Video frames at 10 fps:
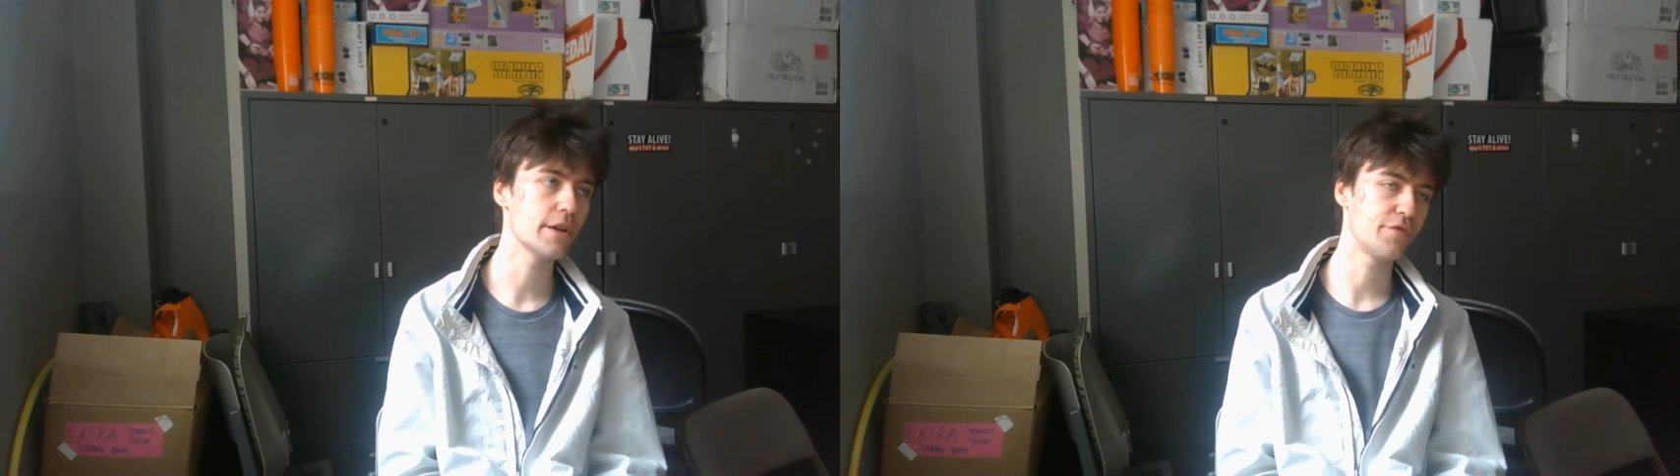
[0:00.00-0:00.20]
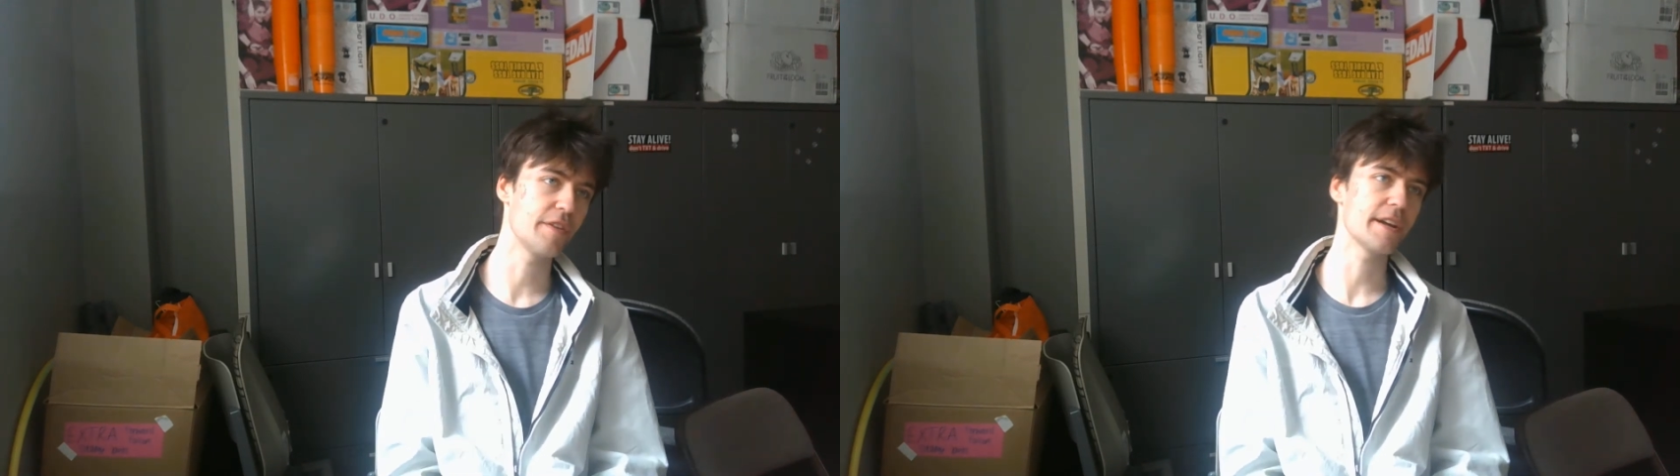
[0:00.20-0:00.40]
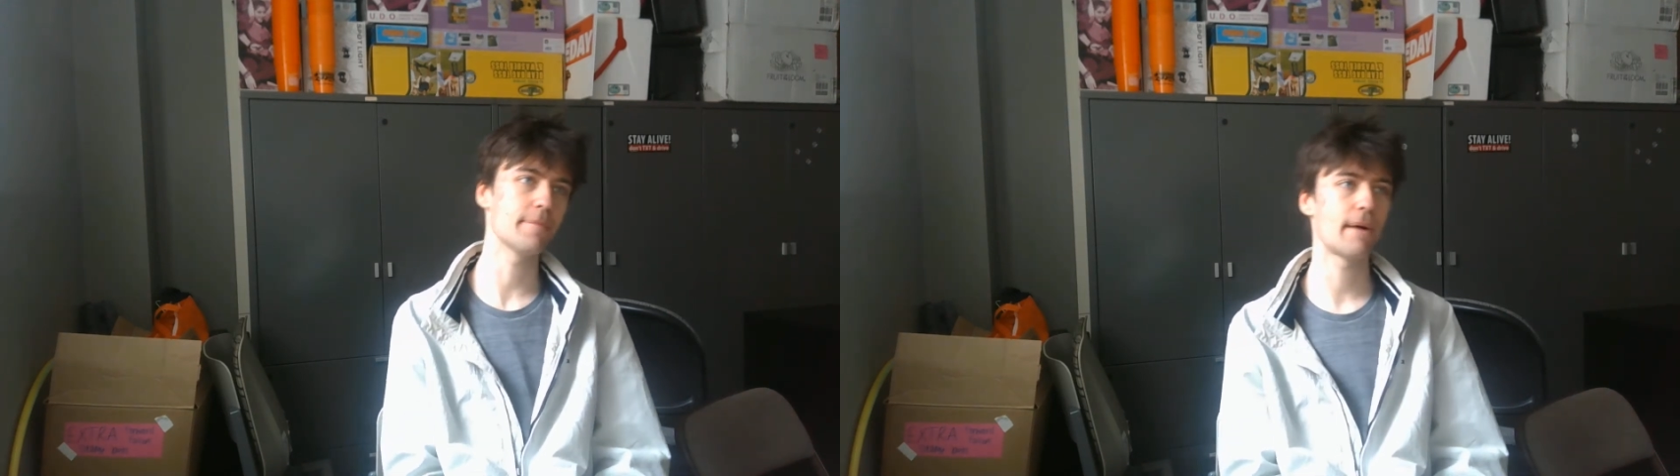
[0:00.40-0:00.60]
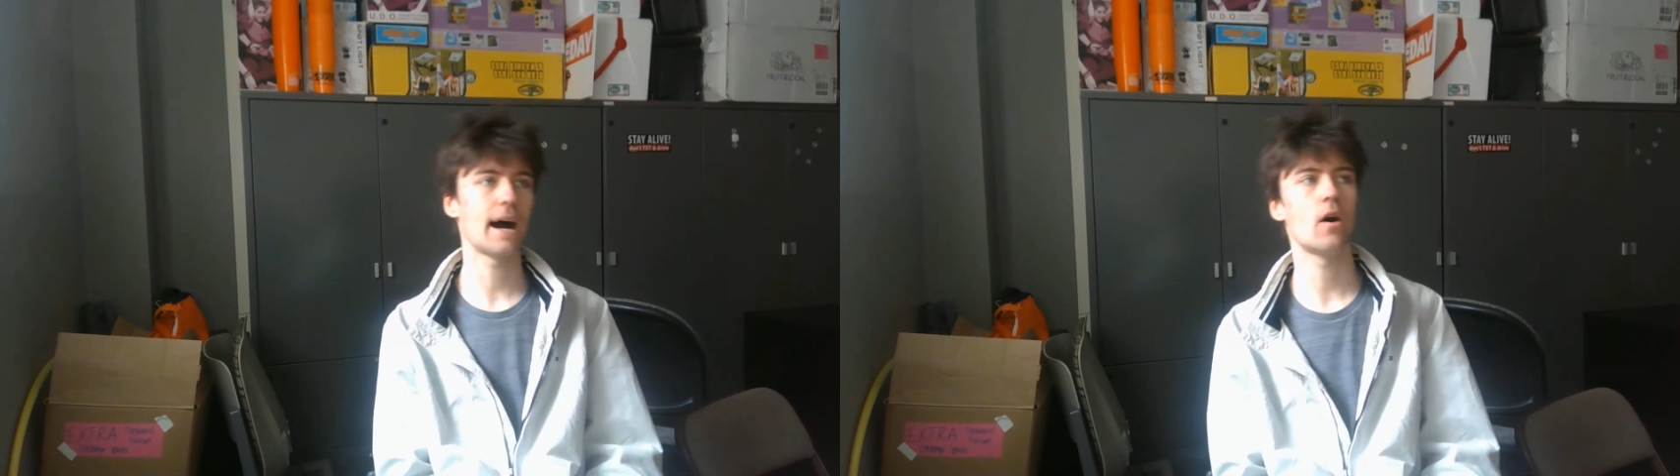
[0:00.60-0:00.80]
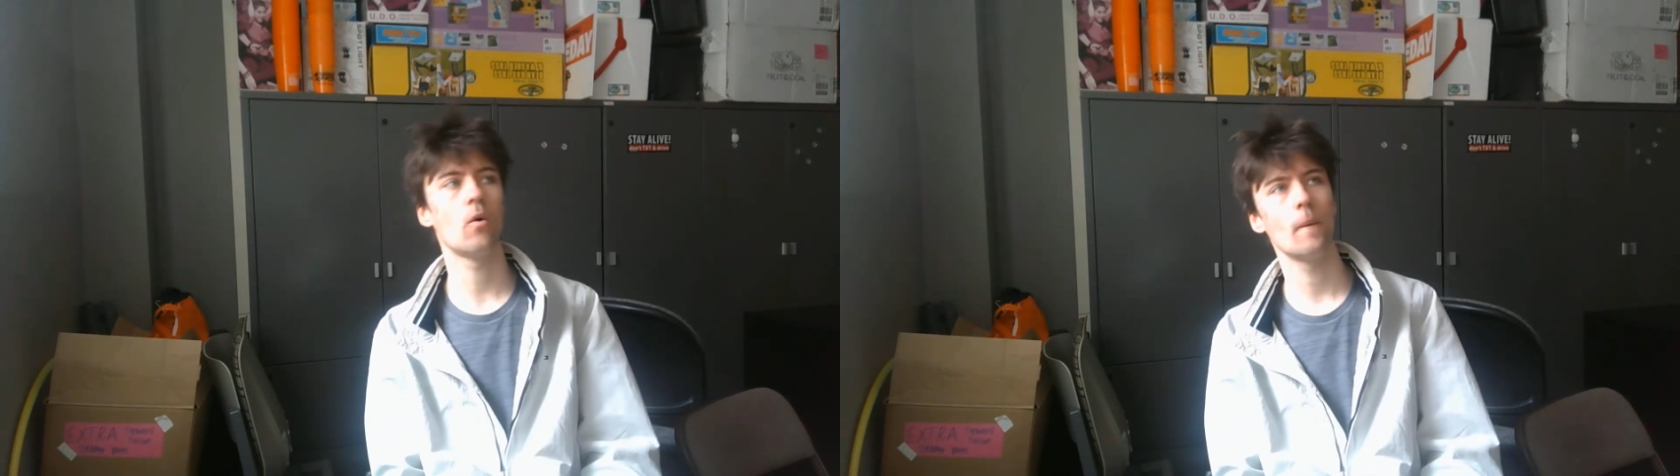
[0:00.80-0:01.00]
you think
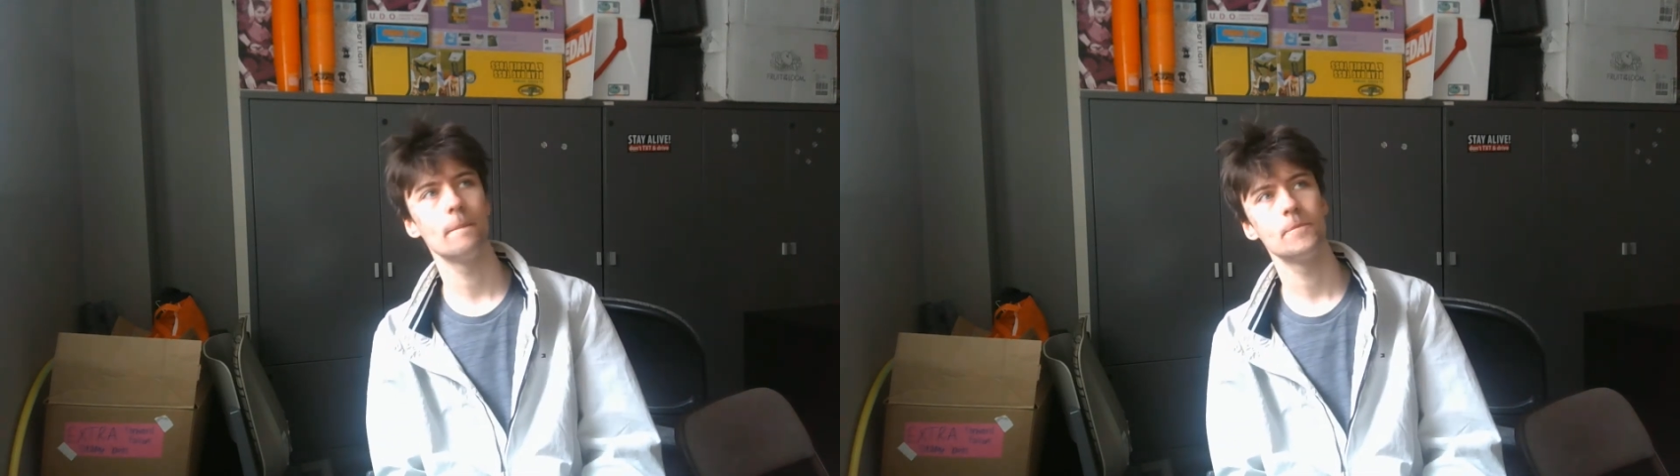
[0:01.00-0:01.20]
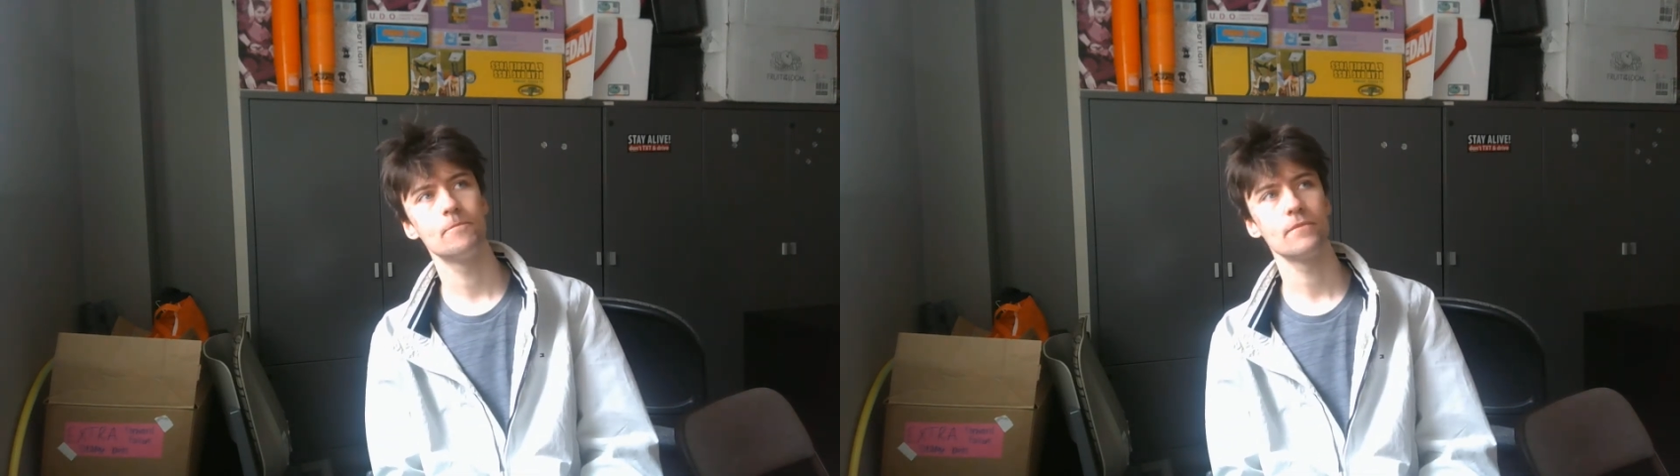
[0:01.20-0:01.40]
about